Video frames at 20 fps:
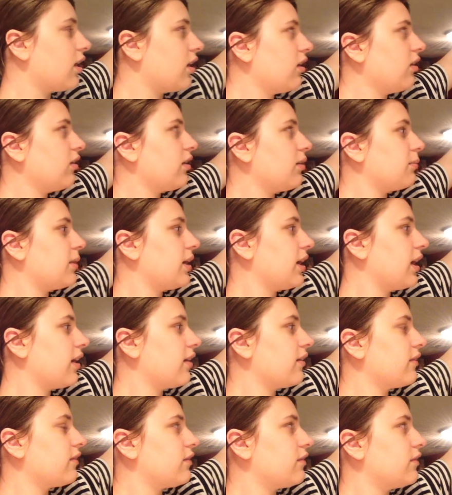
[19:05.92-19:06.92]
Oh, I may
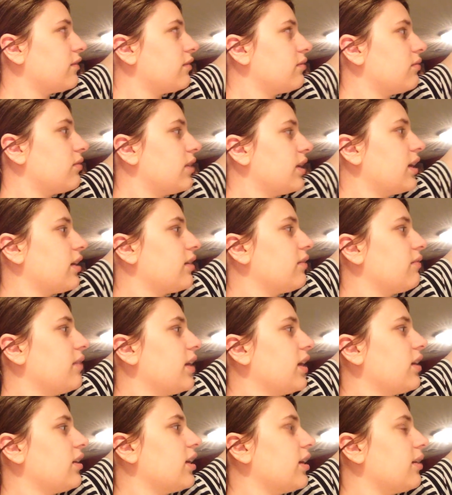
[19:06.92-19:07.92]
have run out of
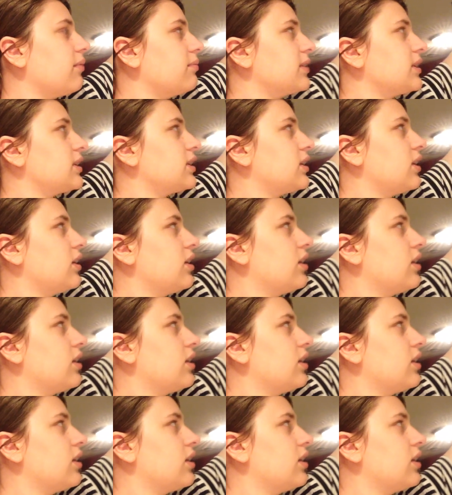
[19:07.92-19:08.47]
male names.